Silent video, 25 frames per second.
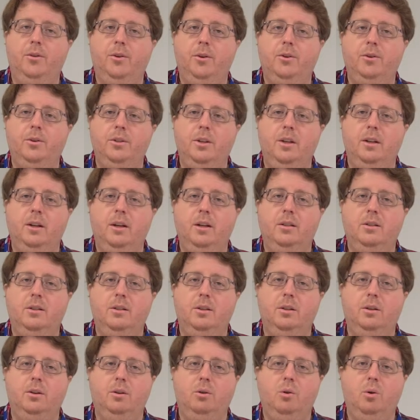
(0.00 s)
Thursday
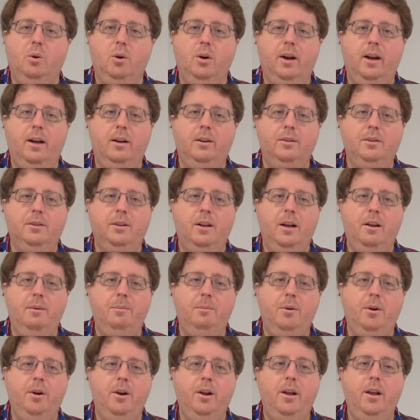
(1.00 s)
nights to the Courthouse
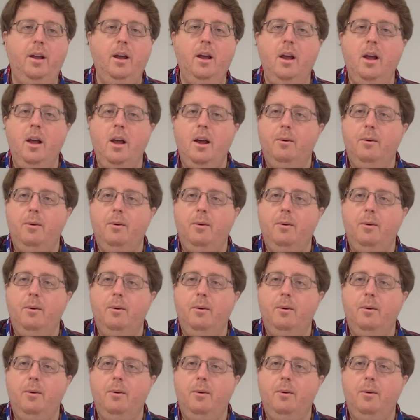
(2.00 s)
Library.